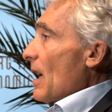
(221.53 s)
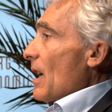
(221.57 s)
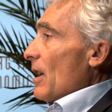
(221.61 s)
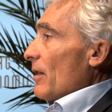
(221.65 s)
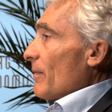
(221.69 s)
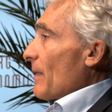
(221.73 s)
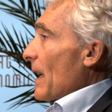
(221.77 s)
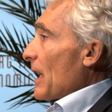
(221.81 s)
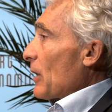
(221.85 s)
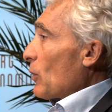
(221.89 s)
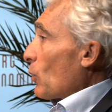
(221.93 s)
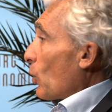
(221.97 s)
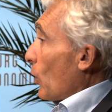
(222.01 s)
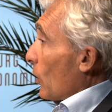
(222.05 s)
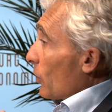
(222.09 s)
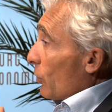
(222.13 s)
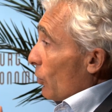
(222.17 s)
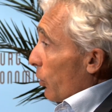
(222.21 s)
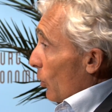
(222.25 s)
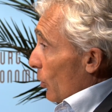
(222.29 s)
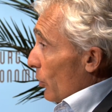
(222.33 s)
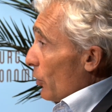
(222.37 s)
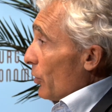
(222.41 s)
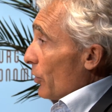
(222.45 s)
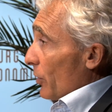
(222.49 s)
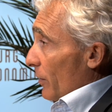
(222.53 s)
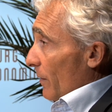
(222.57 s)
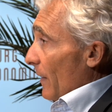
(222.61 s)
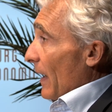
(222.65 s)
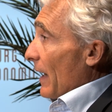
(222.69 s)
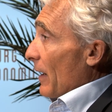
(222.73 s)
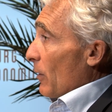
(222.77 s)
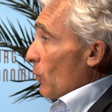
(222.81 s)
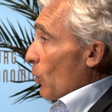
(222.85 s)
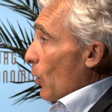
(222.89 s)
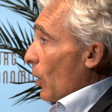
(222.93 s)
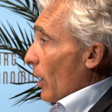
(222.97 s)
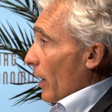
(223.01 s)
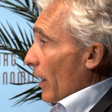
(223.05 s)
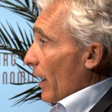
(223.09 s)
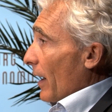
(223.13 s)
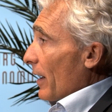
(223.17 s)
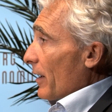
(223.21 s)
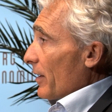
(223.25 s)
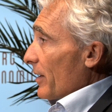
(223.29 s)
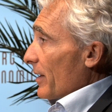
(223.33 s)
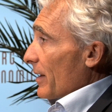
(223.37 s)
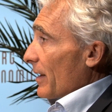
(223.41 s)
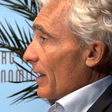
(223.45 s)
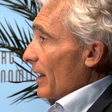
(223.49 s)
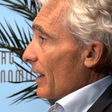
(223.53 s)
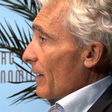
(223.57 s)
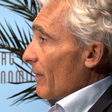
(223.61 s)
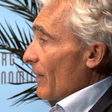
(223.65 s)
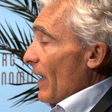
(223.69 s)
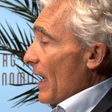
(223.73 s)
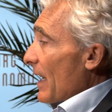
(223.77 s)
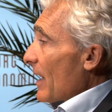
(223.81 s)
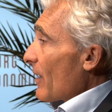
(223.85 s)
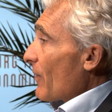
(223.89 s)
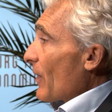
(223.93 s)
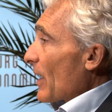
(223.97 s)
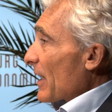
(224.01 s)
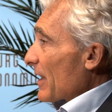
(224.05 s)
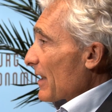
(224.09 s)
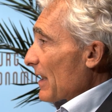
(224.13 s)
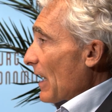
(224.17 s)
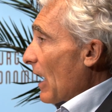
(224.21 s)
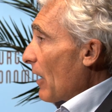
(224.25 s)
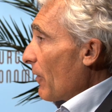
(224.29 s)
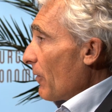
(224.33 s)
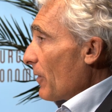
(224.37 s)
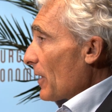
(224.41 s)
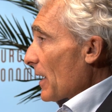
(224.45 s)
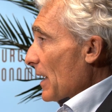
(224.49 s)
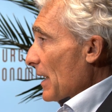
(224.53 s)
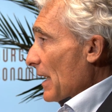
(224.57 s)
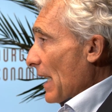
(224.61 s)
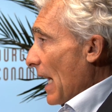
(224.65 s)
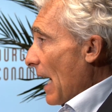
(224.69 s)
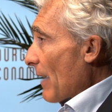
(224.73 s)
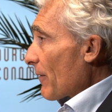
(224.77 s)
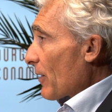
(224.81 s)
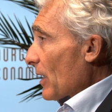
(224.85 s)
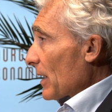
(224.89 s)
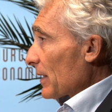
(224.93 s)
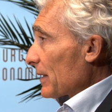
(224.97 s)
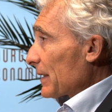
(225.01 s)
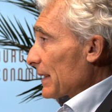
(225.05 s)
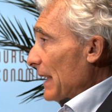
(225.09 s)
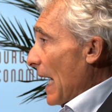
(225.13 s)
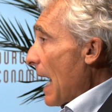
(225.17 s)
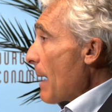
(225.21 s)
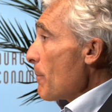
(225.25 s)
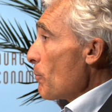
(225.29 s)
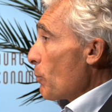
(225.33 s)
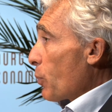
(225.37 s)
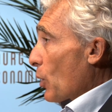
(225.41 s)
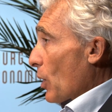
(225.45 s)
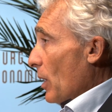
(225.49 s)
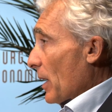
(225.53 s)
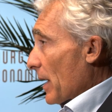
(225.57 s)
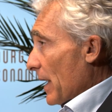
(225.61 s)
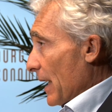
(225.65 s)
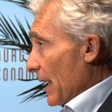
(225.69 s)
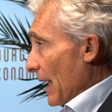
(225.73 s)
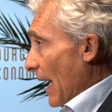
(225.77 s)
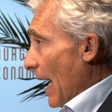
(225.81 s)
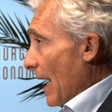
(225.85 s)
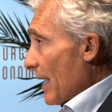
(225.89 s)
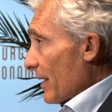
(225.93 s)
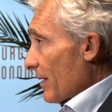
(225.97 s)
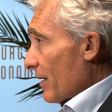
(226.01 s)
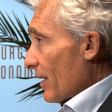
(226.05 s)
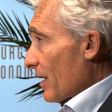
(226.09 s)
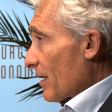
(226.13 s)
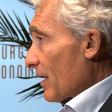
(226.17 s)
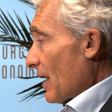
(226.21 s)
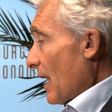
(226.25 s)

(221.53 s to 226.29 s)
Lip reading: They don't want to lose their workers if they suffer a rather temporary crisis.